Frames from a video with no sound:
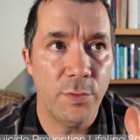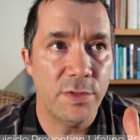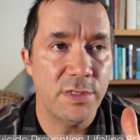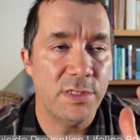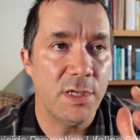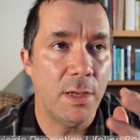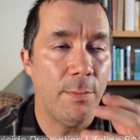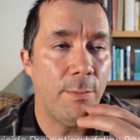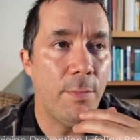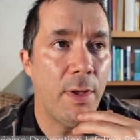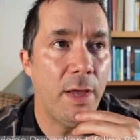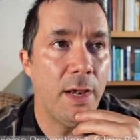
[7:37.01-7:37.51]
with
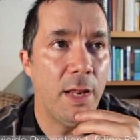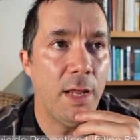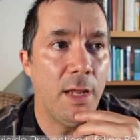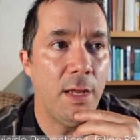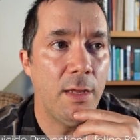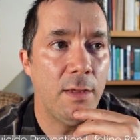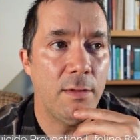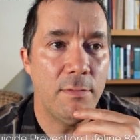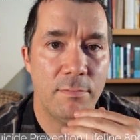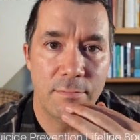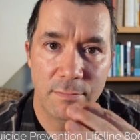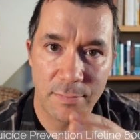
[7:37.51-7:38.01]

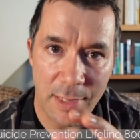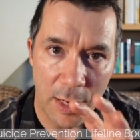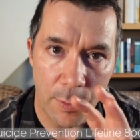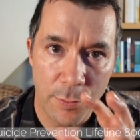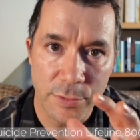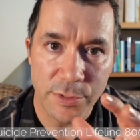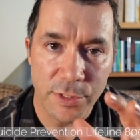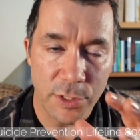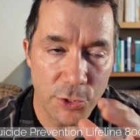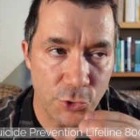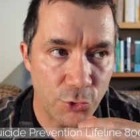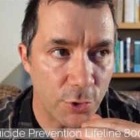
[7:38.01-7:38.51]
somebody. That
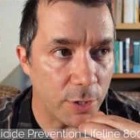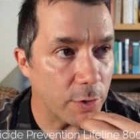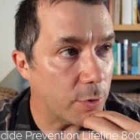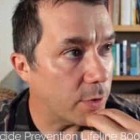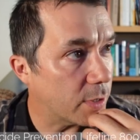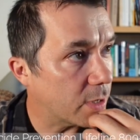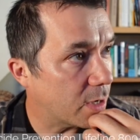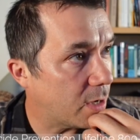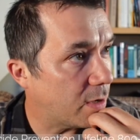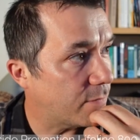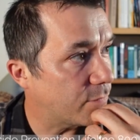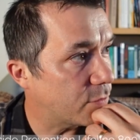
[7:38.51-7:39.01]
was the
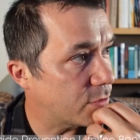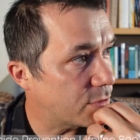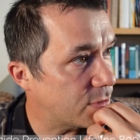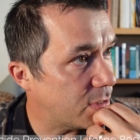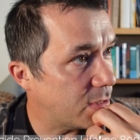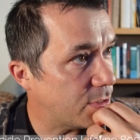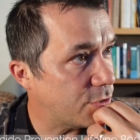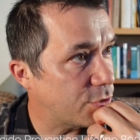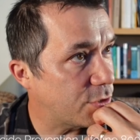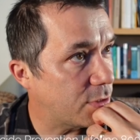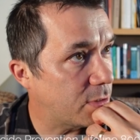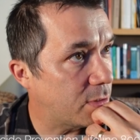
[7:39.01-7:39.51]
triggering
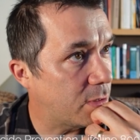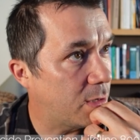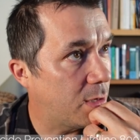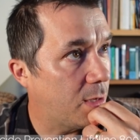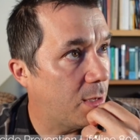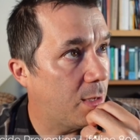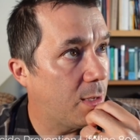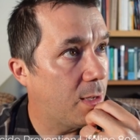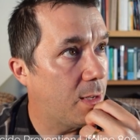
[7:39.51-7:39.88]
conversation.